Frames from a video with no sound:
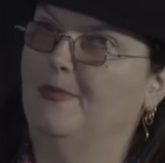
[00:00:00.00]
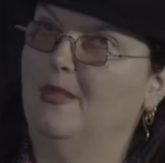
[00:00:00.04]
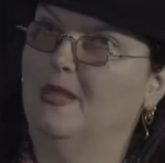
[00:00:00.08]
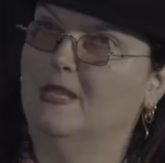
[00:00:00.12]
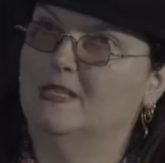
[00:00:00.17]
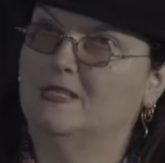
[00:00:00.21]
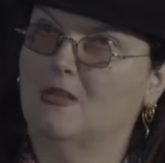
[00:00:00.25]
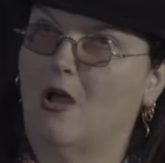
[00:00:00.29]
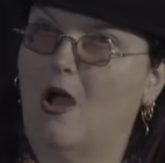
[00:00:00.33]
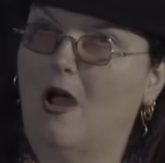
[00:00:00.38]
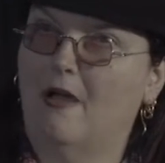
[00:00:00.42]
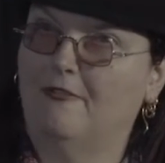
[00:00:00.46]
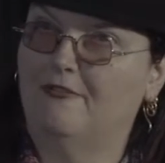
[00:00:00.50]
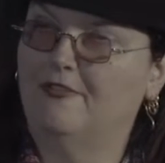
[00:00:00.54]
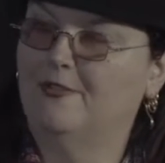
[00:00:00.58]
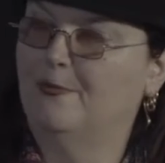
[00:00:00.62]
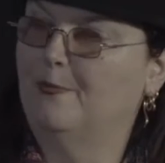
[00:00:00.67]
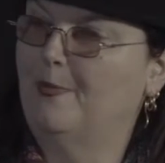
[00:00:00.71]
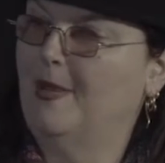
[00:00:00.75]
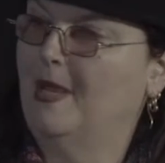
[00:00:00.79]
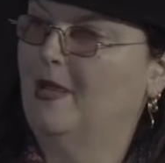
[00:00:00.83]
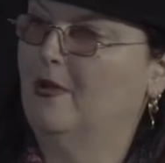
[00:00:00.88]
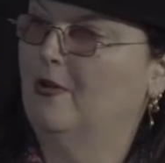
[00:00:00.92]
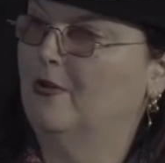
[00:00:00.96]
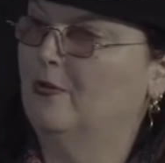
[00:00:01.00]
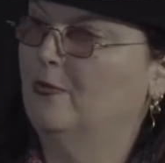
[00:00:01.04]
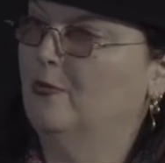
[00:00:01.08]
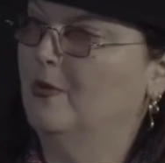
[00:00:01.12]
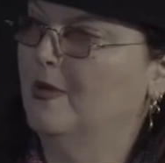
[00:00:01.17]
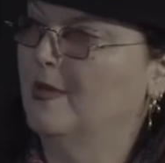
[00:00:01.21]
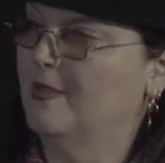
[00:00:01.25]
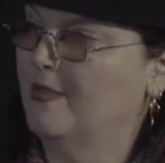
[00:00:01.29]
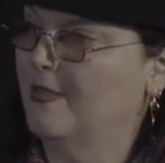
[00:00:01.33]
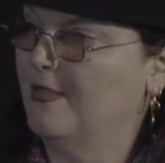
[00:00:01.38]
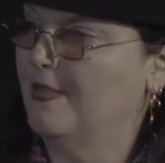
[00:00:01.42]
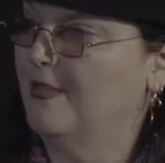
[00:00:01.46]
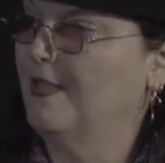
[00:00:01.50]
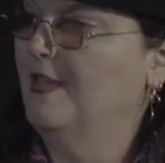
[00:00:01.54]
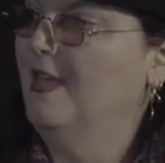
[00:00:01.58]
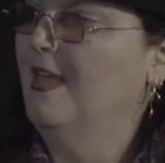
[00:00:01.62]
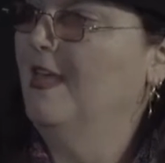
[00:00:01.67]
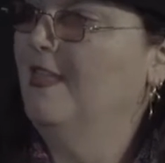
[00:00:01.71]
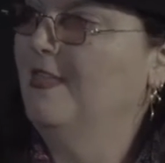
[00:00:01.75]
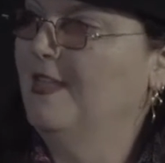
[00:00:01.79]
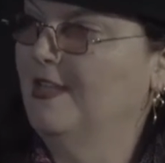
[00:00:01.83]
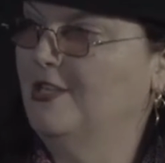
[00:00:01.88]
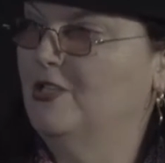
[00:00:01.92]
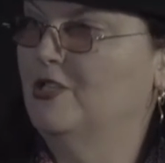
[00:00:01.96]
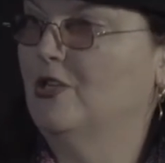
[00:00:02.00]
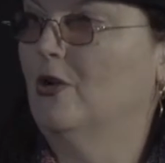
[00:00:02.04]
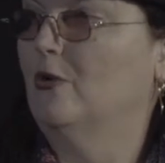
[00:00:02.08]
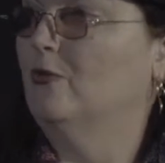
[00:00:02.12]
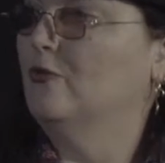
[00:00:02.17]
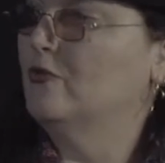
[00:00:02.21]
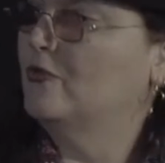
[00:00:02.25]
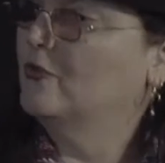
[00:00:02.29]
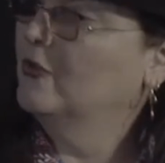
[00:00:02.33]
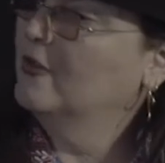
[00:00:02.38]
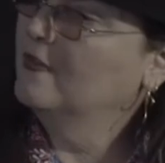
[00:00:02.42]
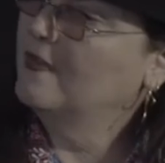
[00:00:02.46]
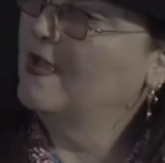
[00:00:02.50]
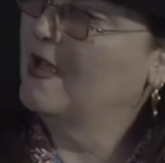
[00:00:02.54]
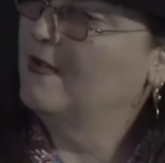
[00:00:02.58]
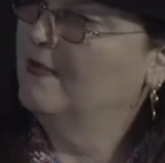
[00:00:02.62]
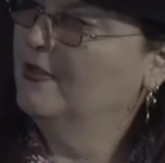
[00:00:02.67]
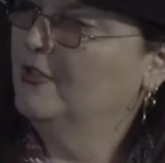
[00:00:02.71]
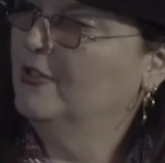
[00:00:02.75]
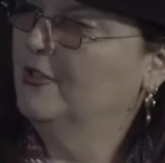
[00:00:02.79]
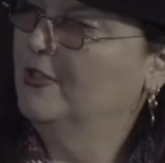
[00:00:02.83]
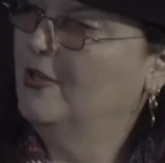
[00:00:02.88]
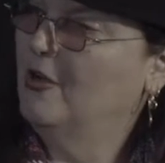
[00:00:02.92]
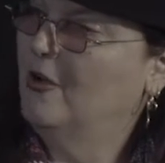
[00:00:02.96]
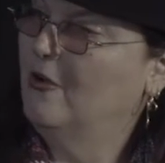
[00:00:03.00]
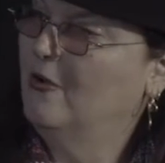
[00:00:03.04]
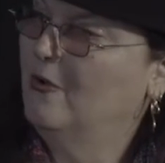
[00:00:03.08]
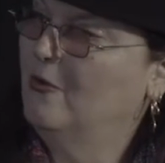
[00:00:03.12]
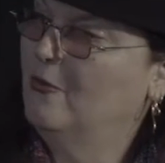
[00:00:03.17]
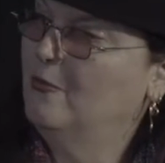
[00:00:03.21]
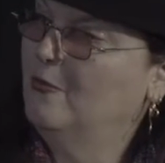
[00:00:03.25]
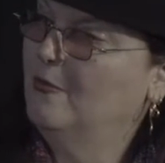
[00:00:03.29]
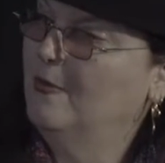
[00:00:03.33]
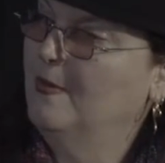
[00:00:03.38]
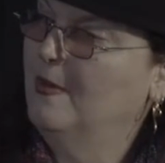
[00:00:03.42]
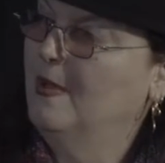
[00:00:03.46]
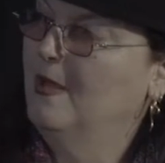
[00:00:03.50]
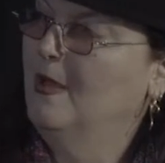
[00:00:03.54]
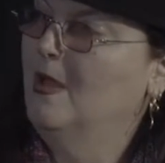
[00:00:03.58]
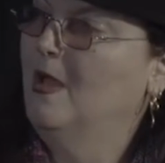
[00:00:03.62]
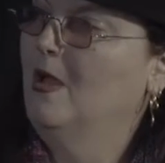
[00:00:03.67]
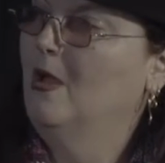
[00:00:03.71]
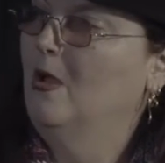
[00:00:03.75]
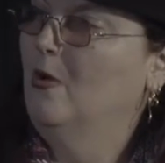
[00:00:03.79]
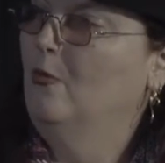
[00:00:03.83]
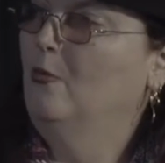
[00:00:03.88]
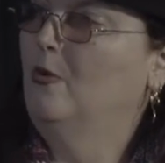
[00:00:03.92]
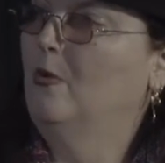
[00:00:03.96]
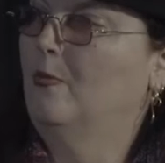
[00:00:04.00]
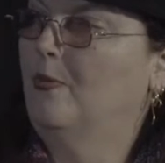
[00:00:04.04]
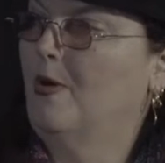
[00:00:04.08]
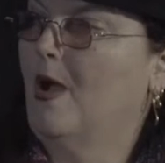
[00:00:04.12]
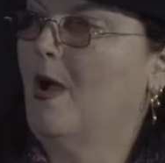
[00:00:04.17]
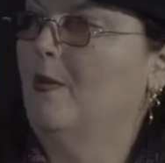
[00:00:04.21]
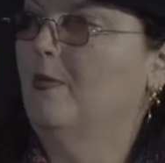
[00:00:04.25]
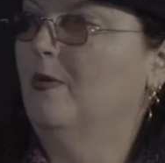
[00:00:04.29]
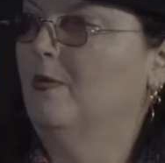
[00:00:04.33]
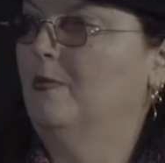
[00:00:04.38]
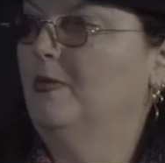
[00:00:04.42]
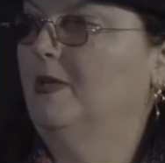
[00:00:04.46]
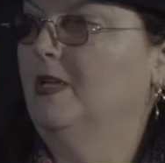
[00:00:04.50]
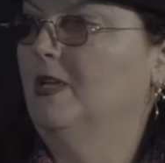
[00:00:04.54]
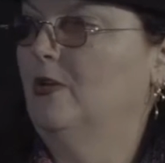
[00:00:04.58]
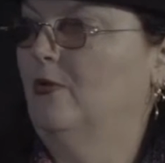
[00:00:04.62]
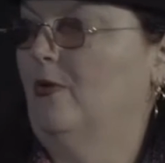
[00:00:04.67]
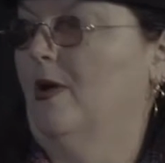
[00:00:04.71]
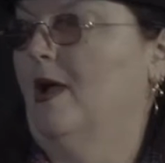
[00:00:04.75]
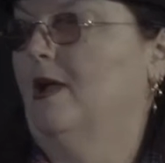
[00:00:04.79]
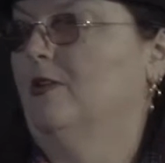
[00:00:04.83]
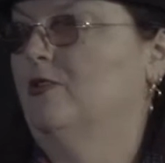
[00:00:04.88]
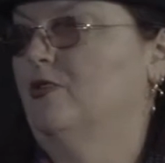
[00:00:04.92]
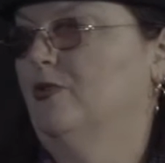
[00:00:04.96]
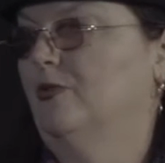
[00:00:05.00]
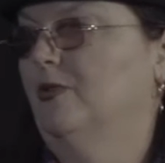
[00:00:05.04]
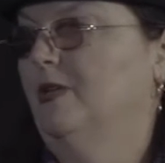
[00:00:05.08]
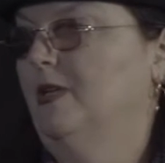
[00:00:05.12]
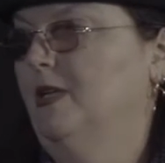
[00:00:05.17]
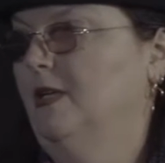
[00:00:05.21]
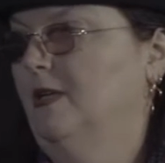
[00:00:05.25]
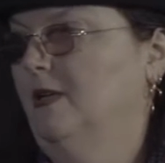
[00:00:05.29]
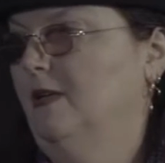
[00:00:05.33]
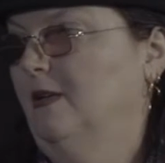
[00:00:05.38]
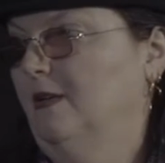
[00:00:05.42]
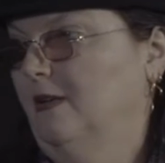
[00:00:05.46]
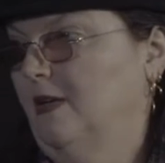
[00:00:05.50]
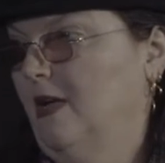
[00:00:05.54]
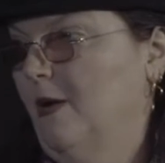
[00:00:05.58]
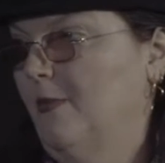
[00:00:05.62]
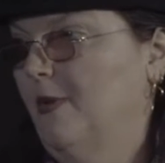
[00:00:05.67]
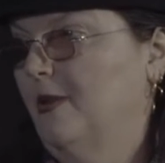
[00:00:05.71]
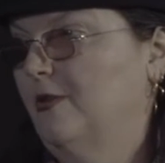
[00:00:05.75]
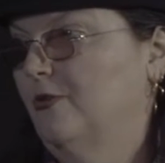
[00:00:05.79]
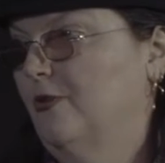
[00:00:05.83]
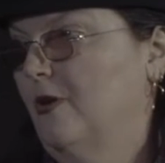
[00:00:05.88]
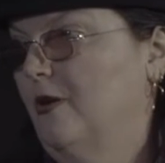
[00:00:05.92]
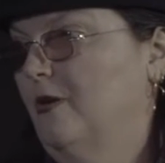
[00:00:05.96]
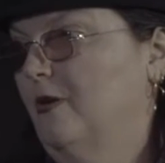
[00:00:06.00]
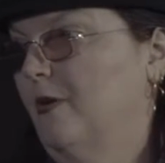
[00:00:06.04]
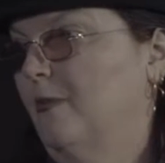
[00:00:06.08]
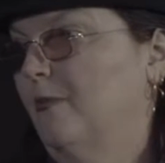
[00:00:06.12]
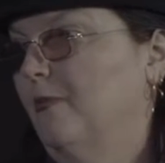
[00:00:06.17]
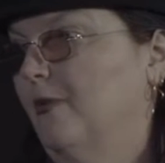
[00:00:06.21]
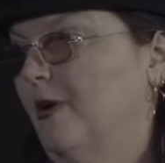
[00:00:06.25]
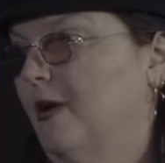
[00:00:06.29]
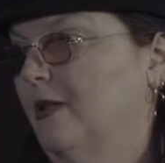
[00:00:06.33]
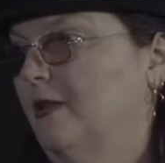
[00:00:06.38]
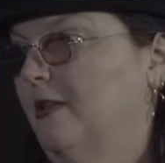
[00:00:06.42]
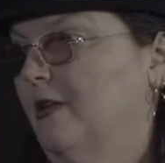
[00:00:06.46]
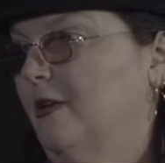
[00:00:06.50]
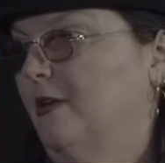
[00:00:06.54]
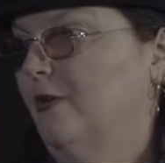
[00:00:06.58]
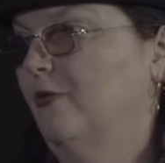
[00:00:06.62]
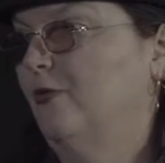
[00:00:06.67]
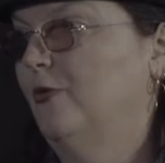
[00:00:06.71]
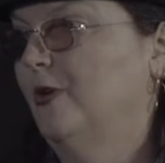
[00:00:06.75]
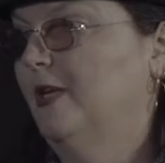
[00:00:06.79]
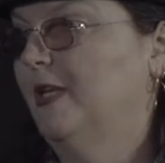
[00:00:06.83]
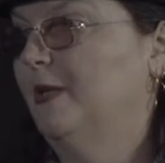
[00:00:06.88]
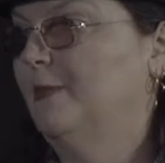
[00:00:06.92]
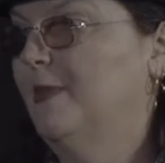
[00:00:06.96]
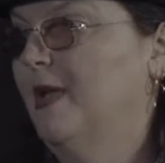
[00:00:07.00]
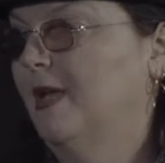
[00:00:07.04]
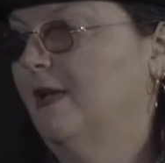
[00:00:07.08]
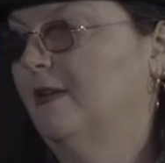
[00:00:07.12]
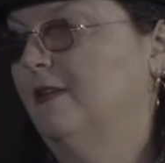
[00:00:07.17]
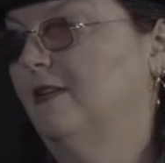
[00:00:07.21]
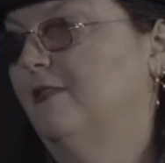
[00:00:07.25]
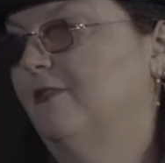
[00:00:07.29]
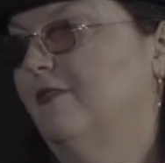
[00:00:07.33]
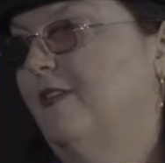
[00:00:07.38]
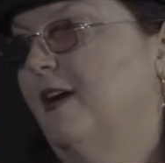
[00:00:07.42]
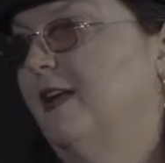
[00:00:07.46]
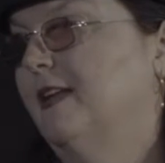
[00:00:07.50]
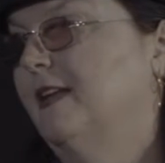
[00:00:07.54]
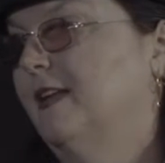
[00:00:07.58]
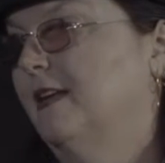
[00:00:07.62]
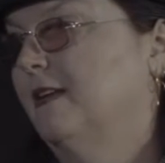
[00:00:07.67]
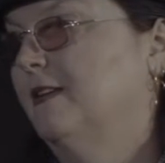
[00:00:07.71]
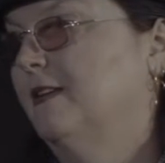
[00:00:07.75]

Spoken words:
is often paired with that don't sort of have a good home will probably gradually come under our umbrella if we can make it inviting